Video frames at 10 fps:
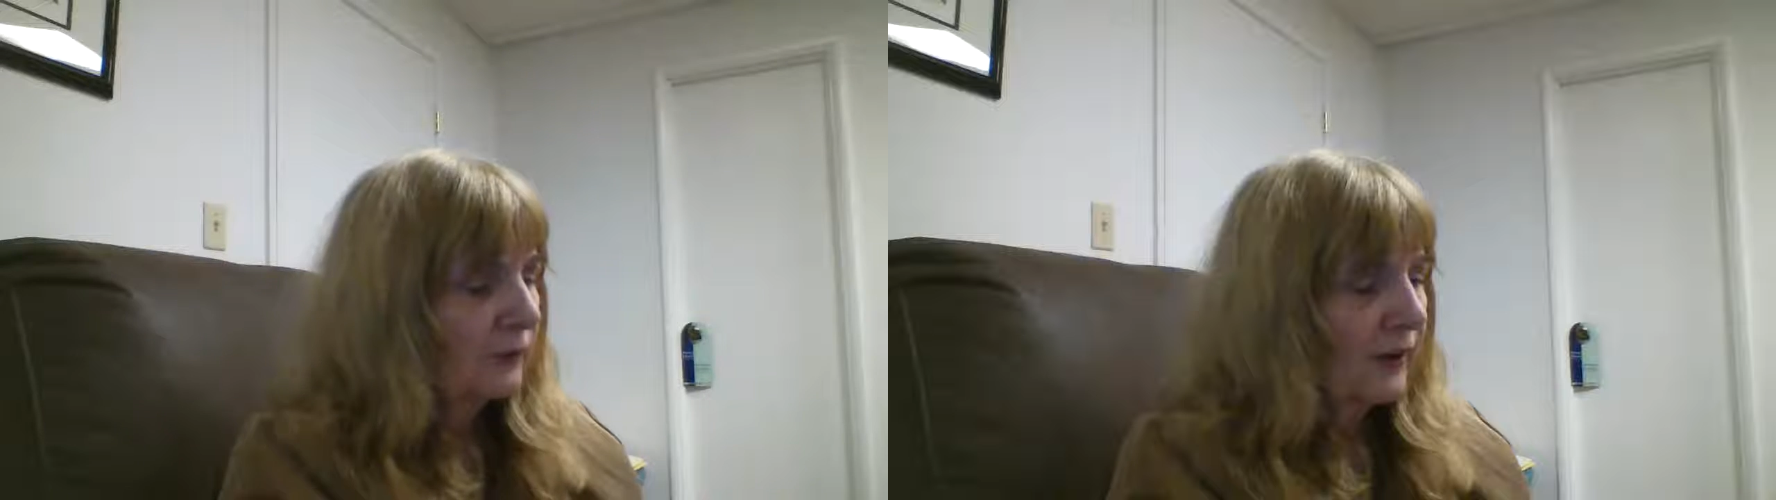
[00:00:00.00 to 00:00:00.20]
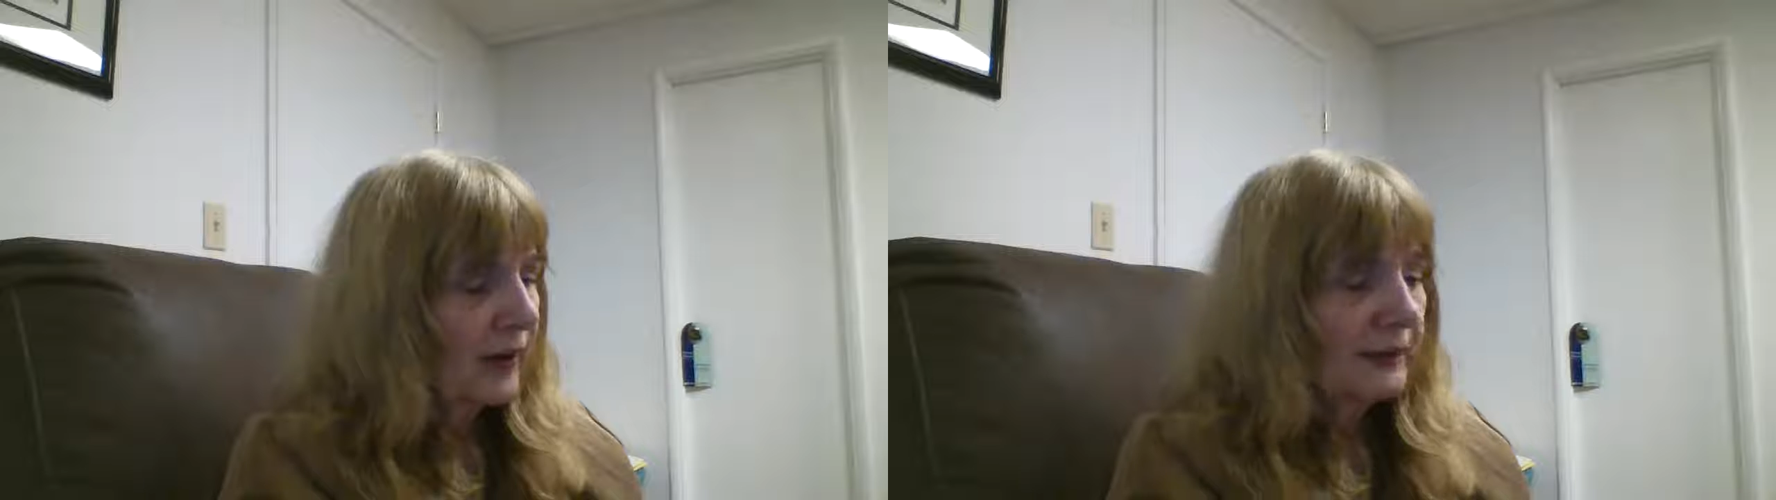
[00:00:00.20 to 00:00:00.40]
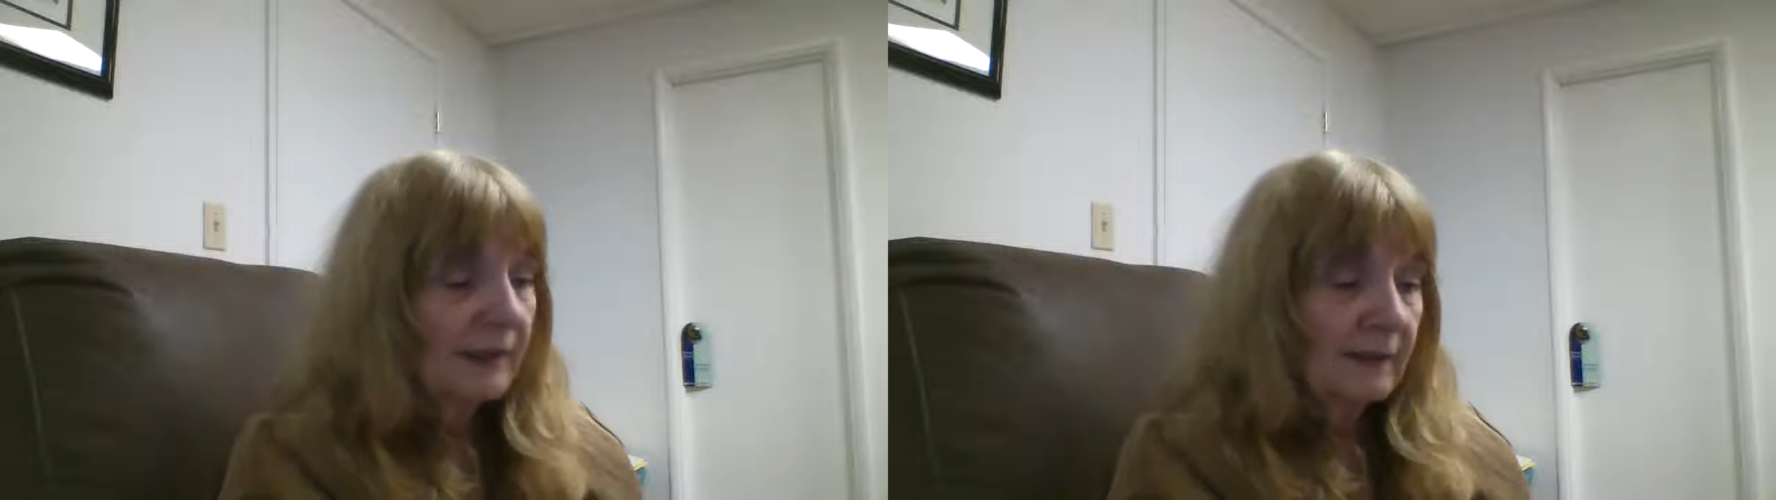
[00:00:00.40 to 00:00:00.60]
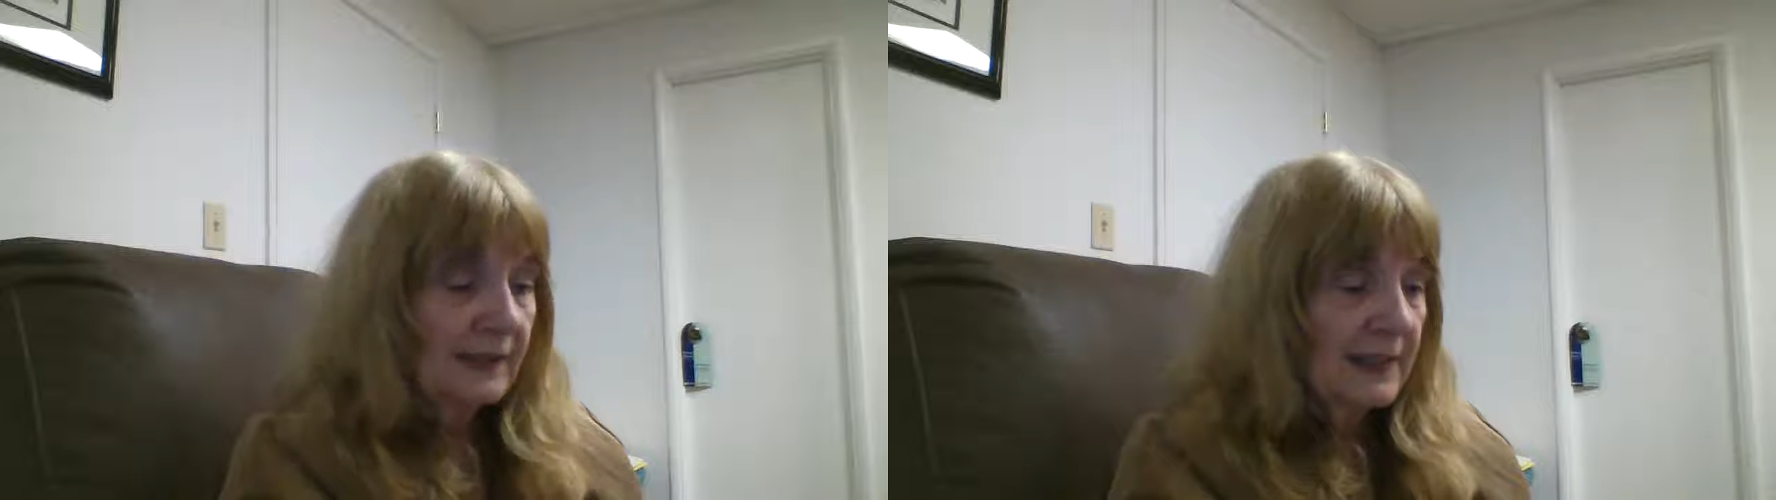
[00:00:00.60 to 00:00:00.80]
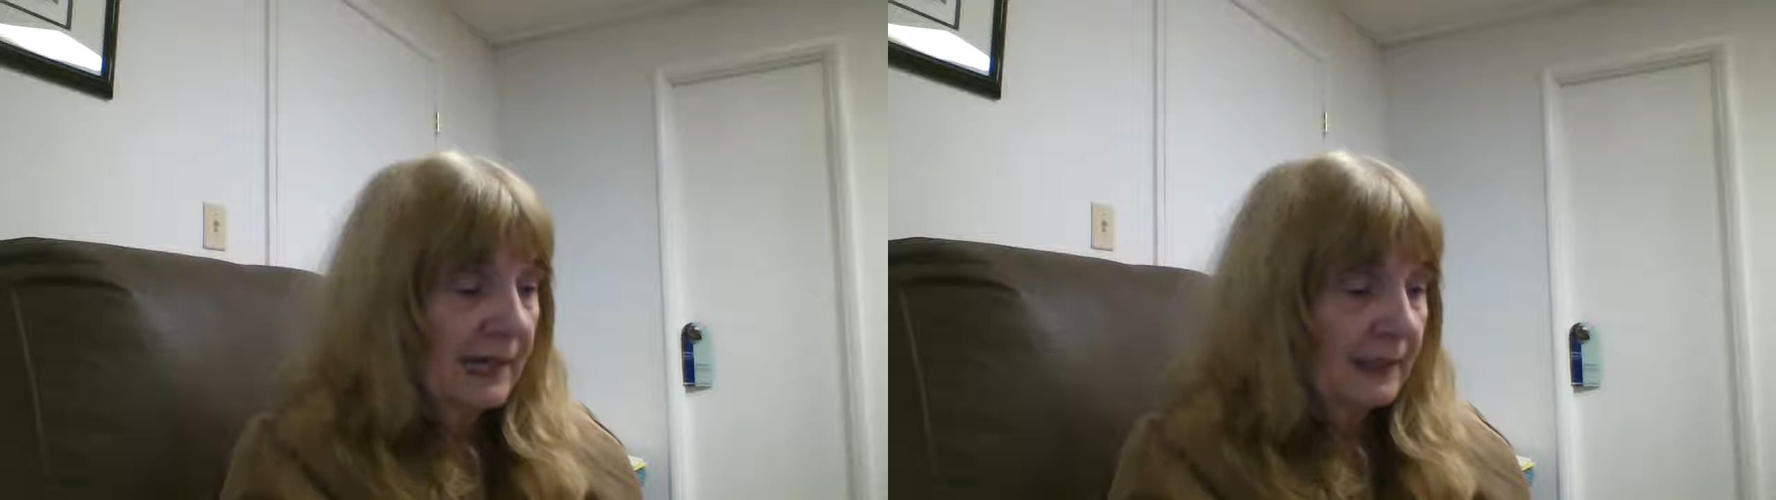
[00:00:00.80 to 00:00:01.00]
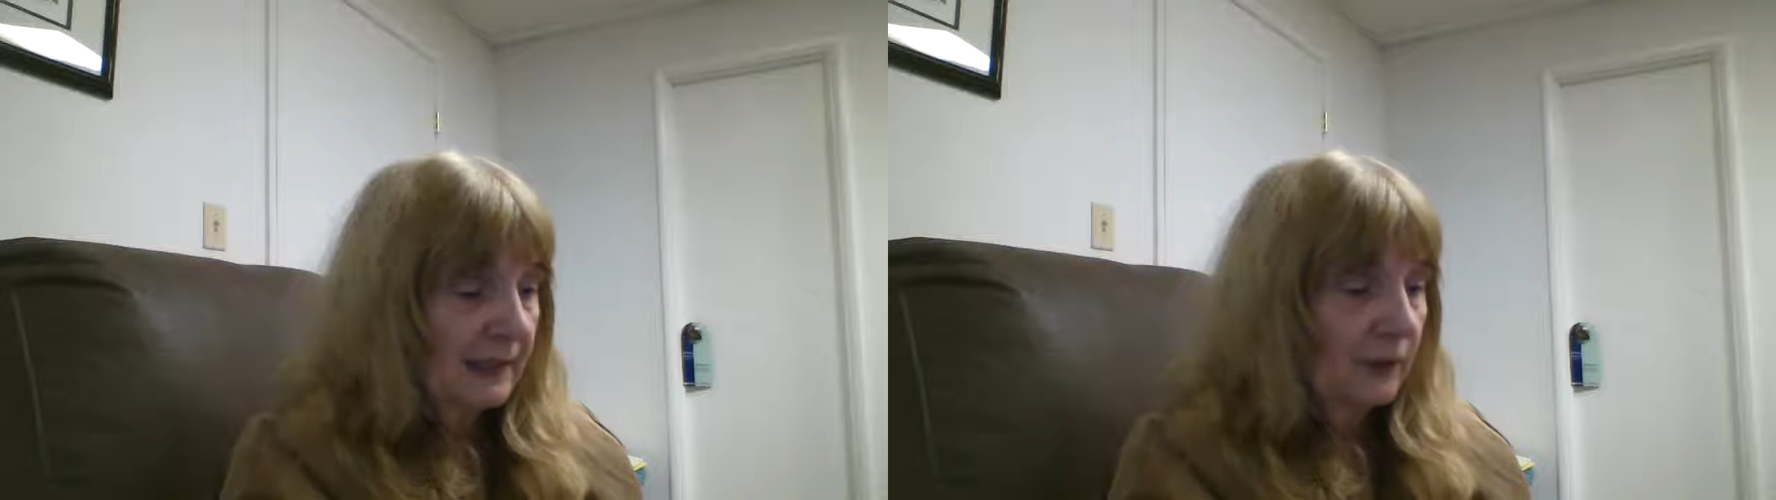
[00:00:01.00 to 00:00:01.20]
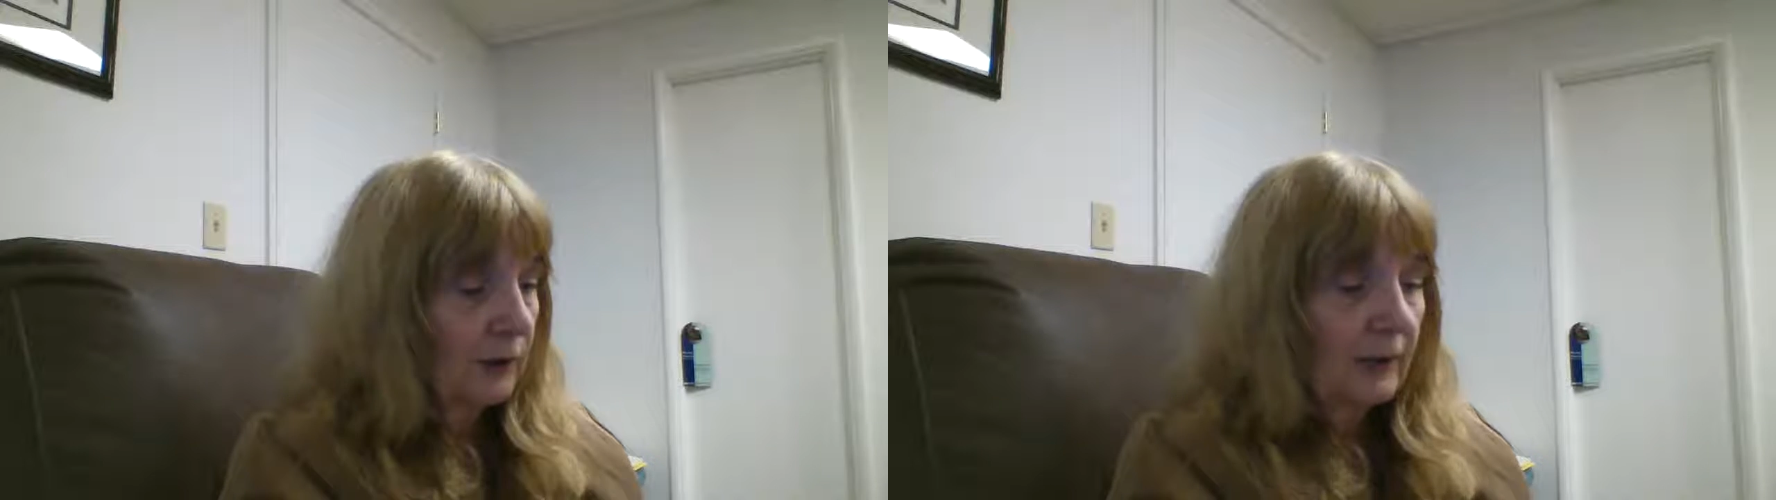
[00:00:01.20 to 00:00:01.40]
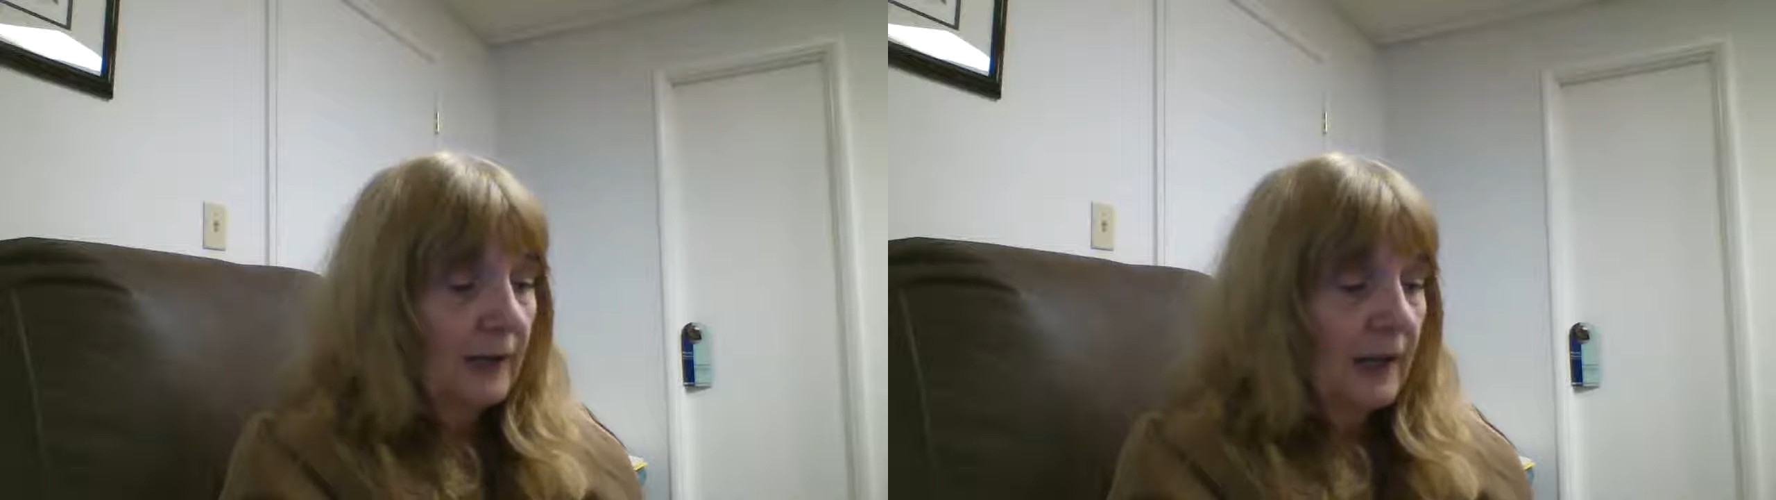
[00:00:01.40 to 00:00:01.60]
find in the deck
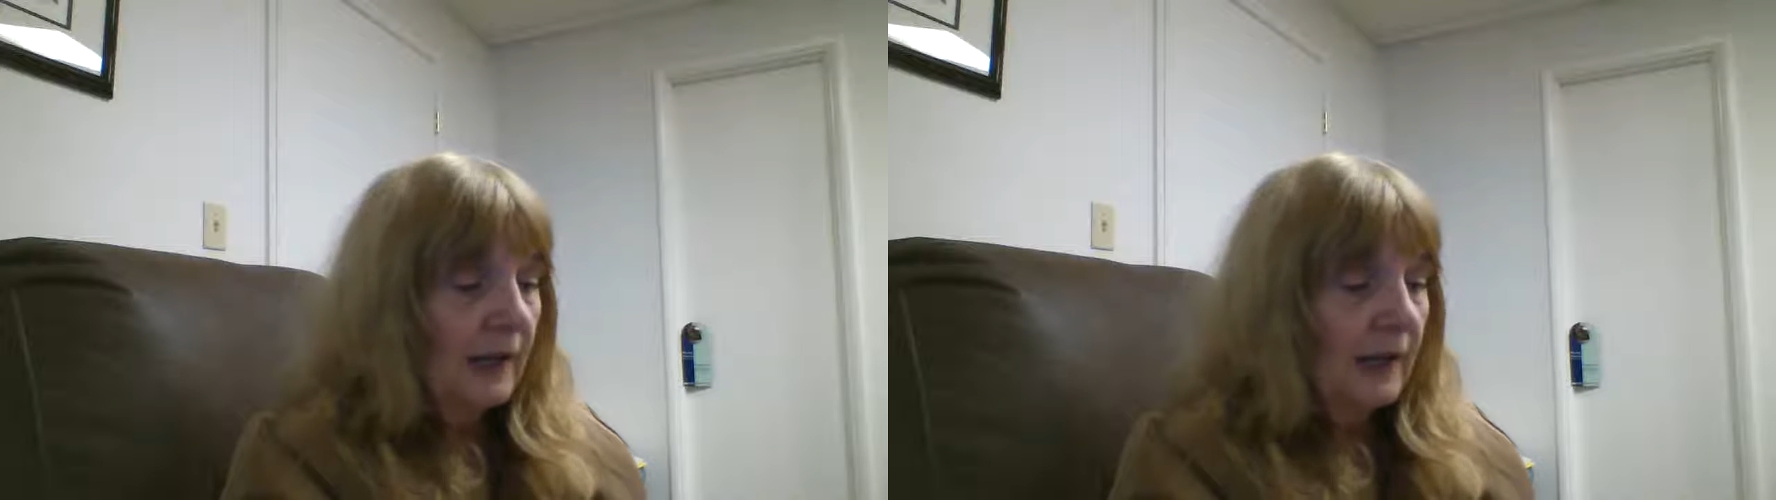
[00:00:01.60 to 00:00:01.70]
here